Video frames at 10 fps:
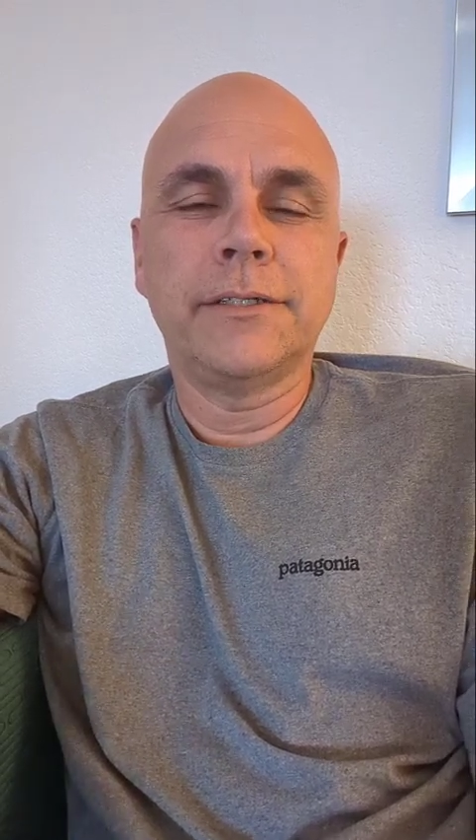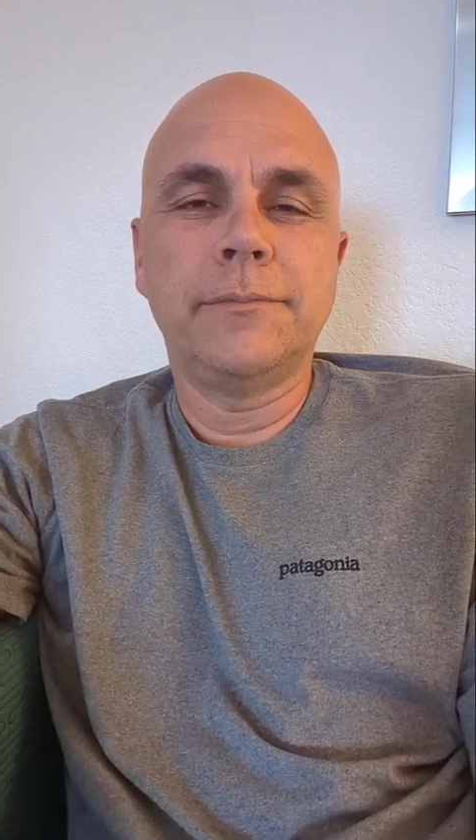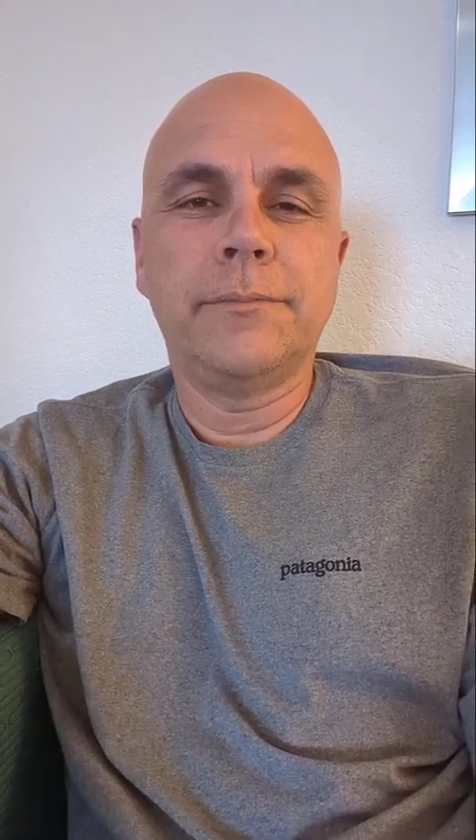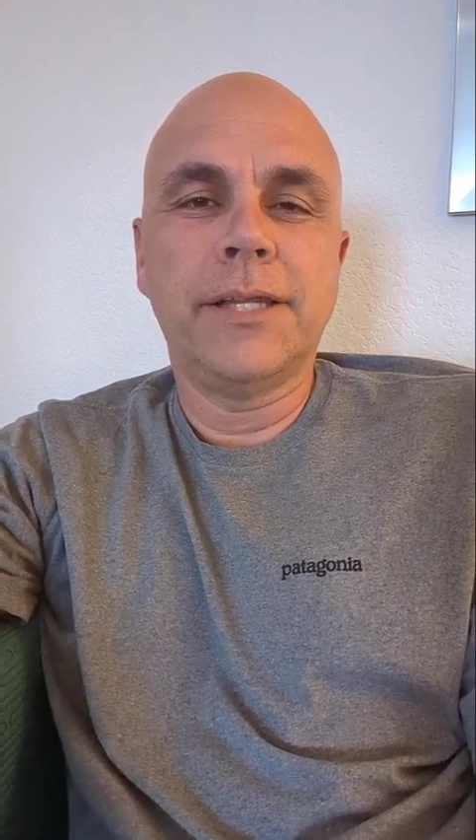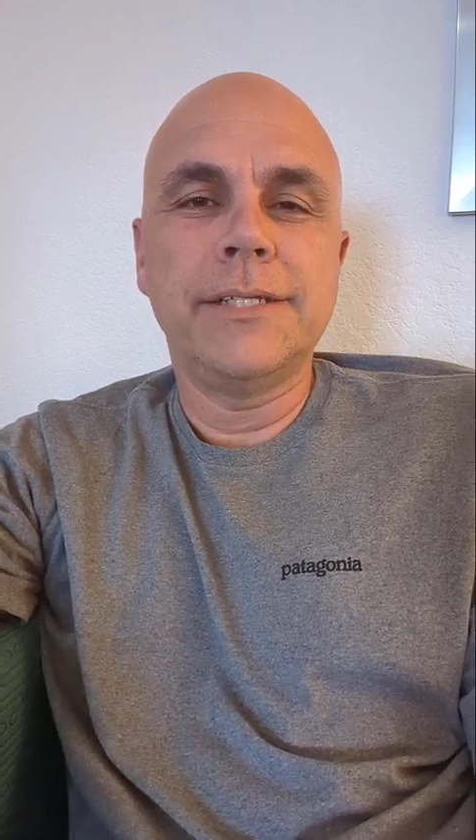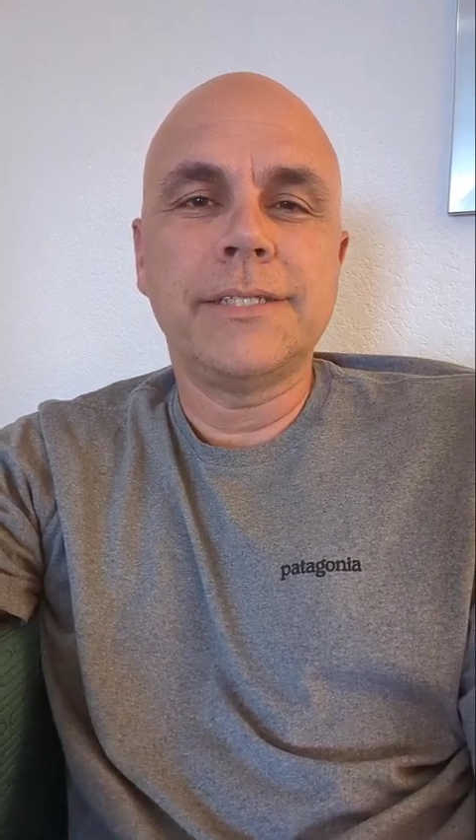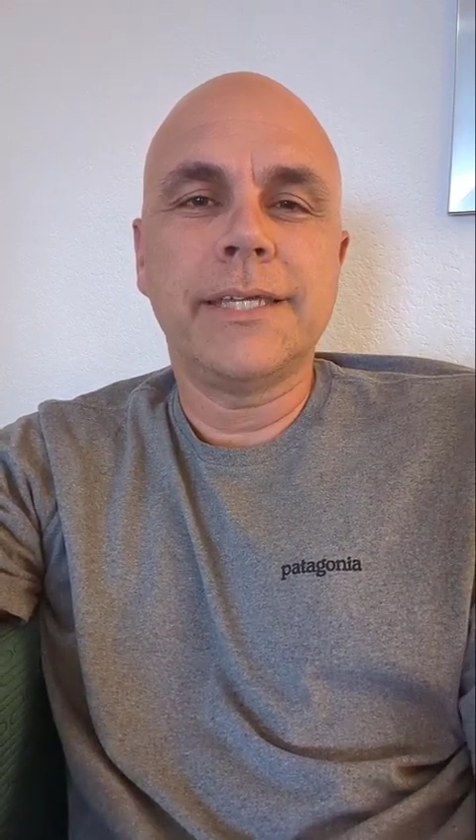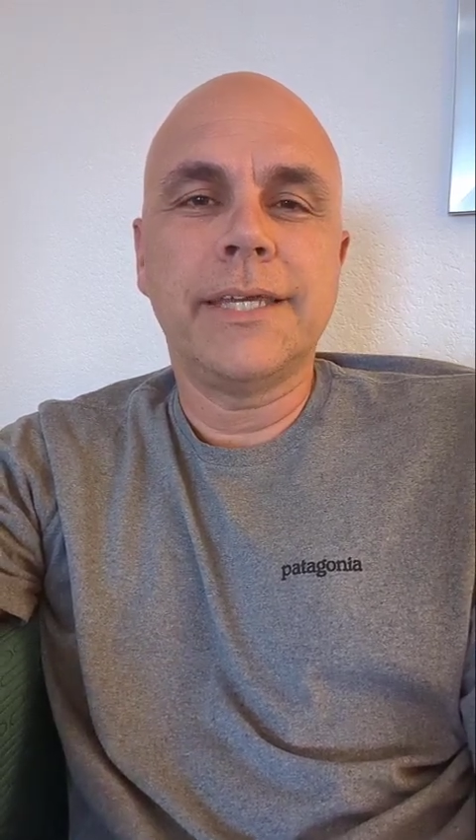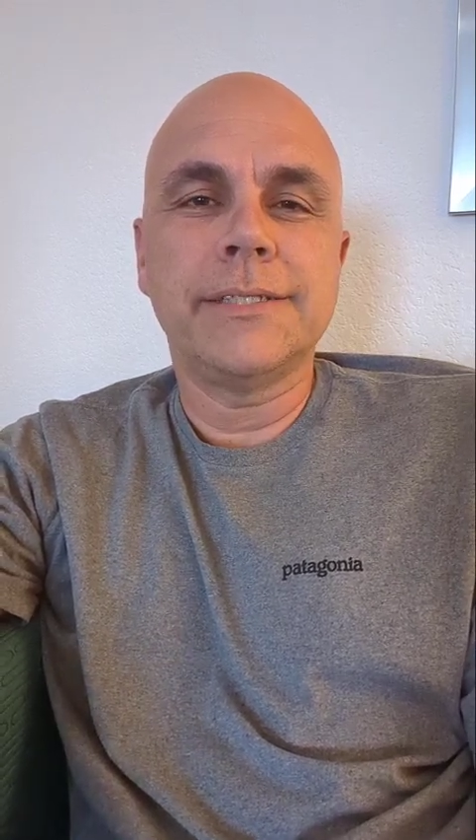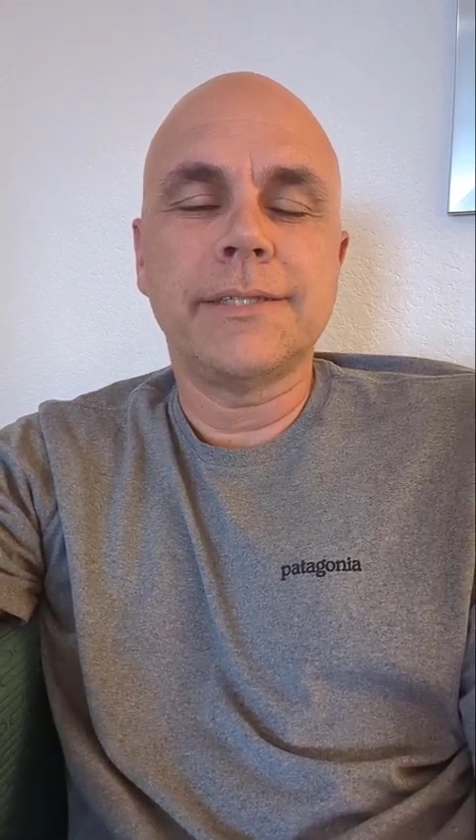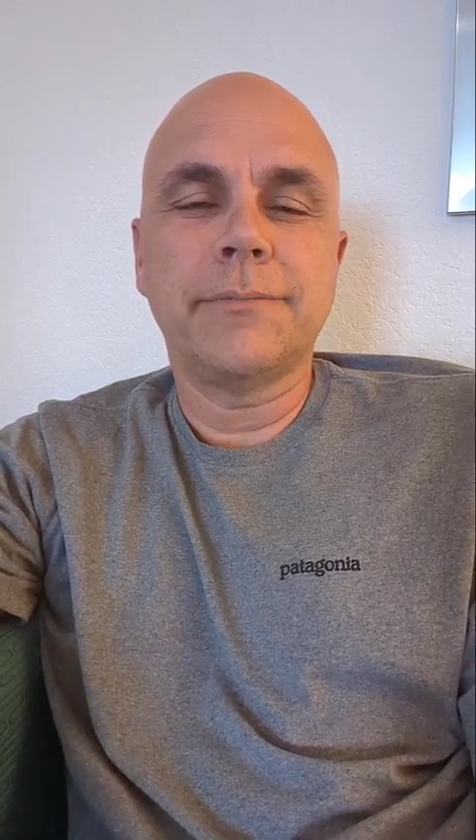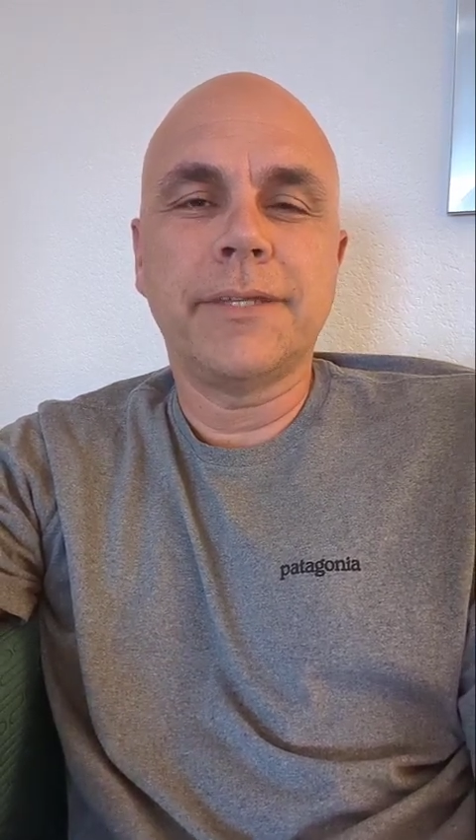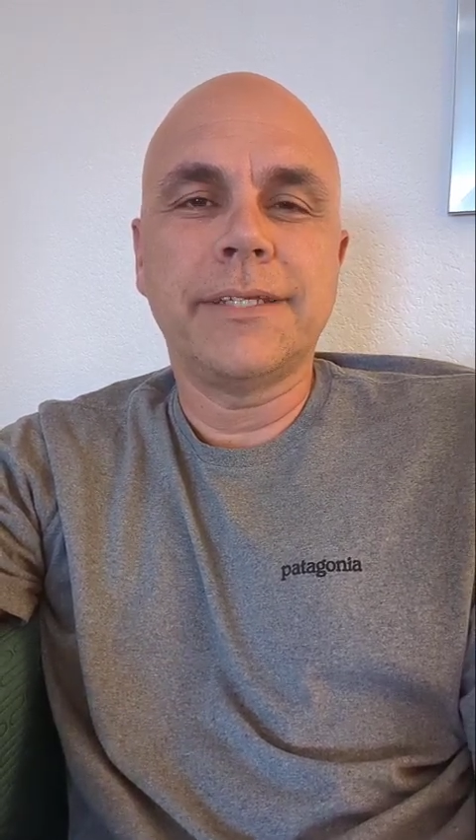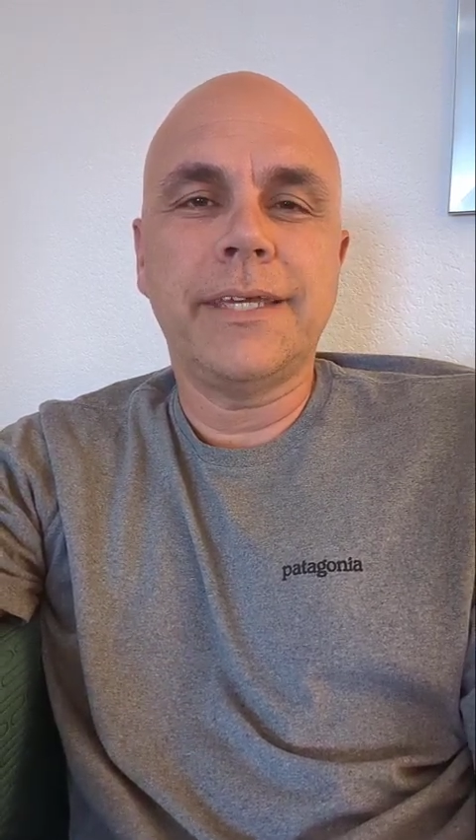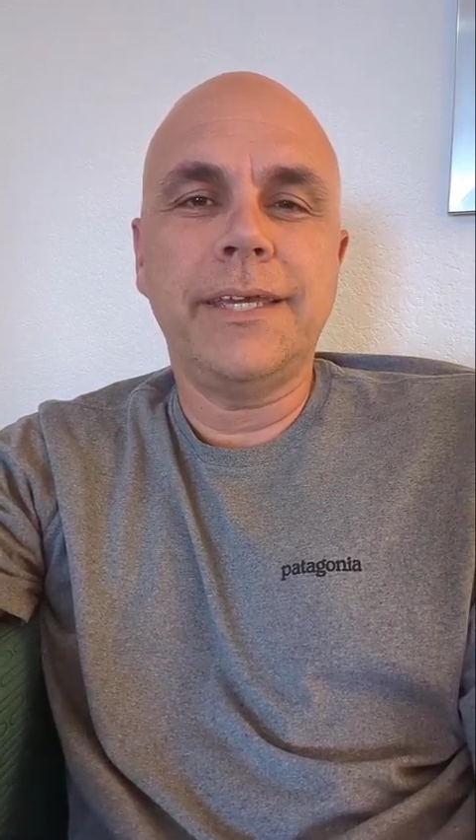good place to get
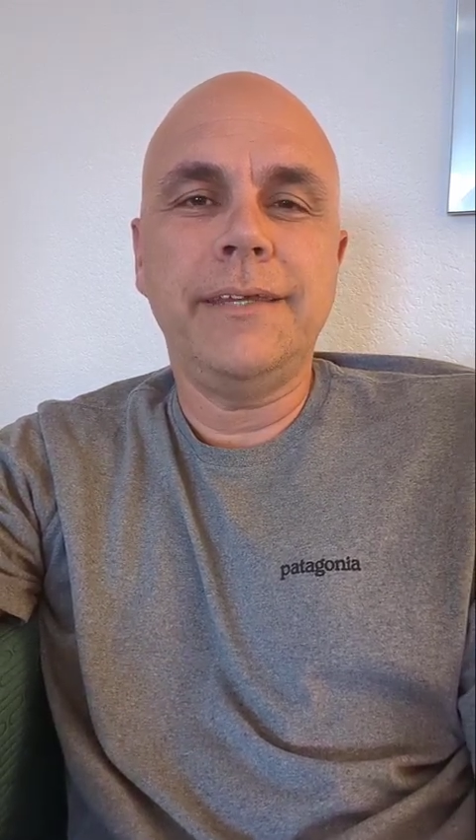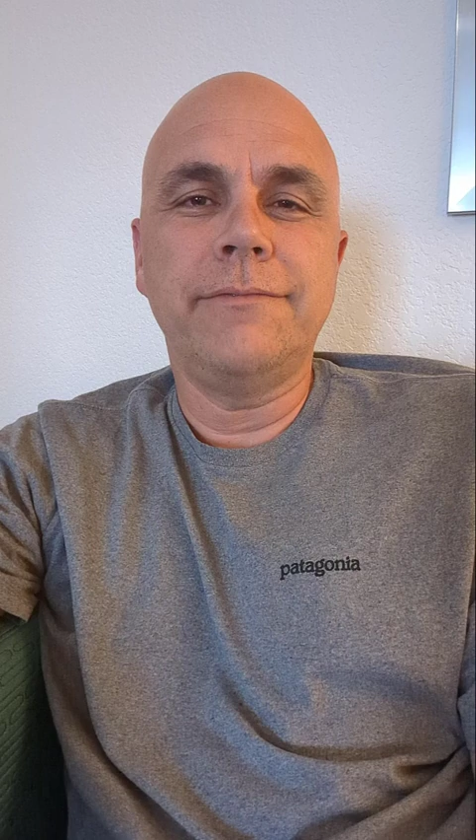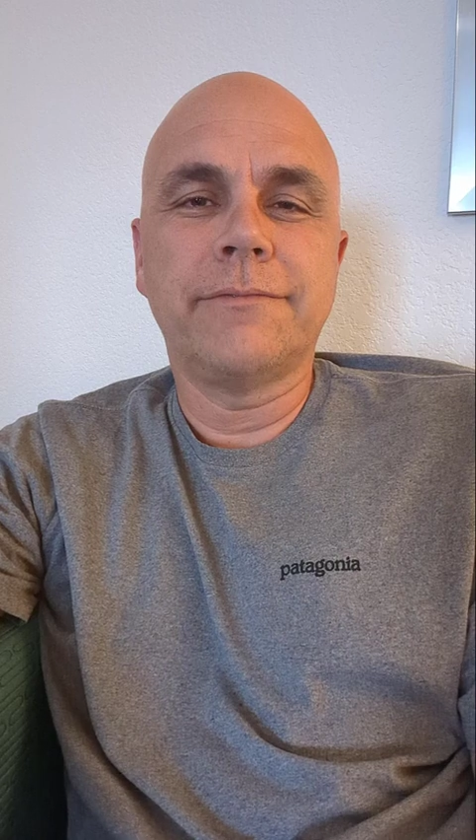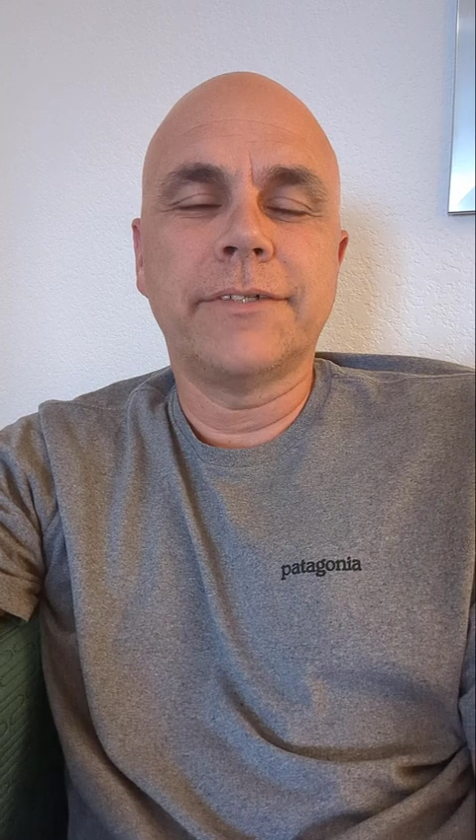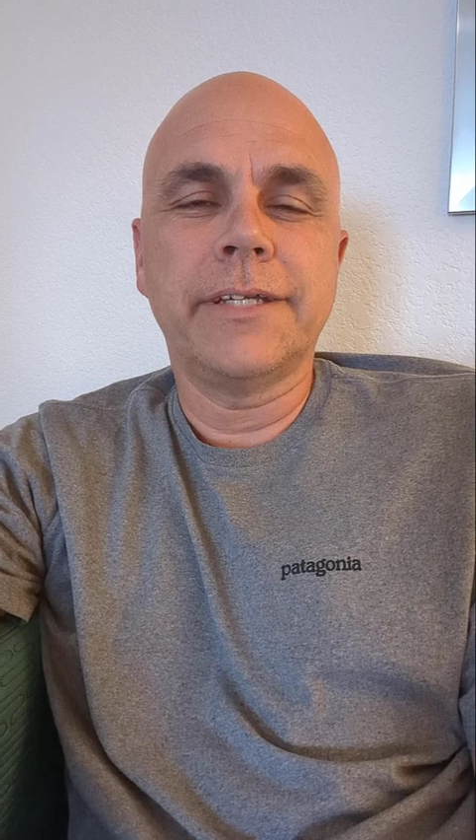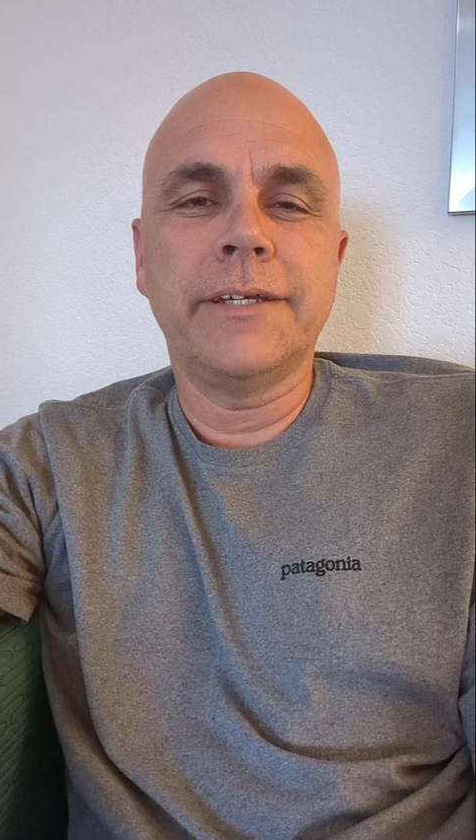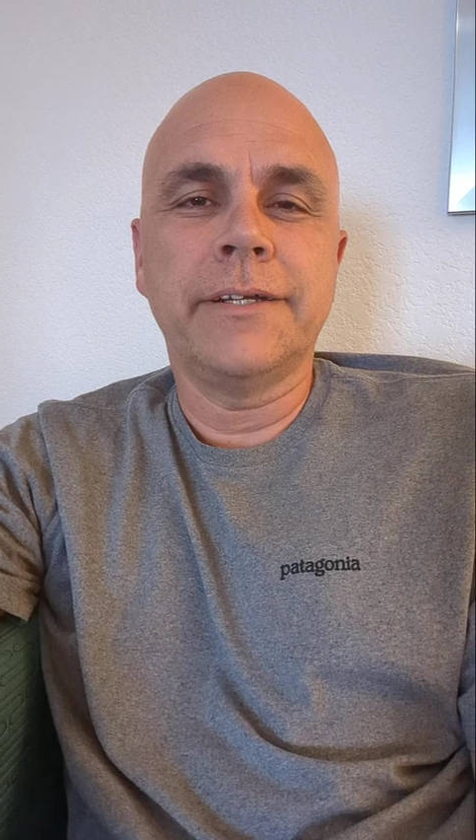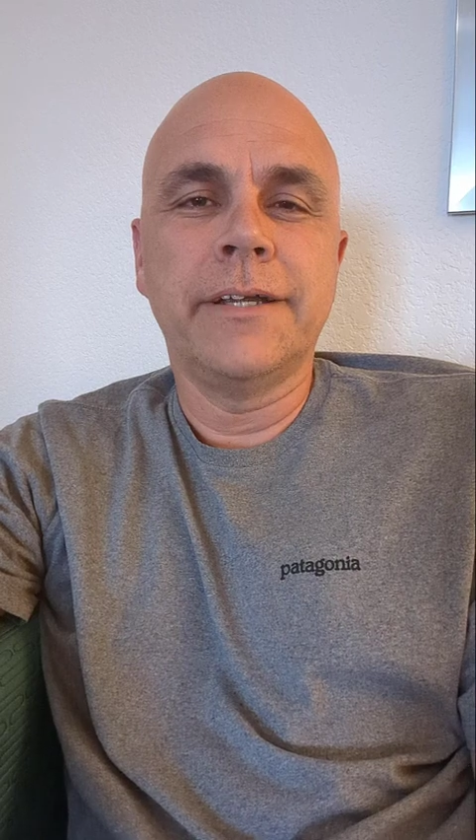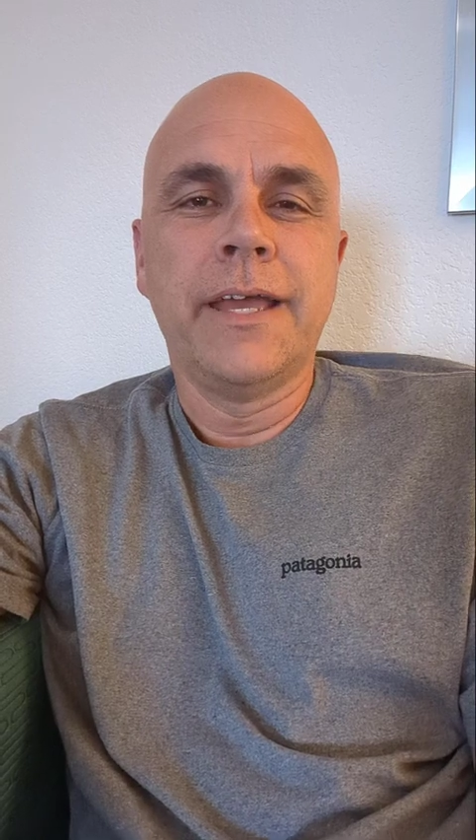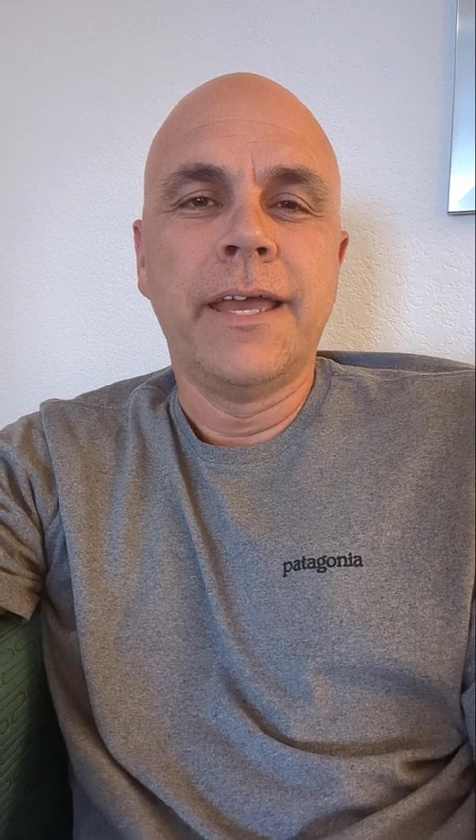something to eat for dinner.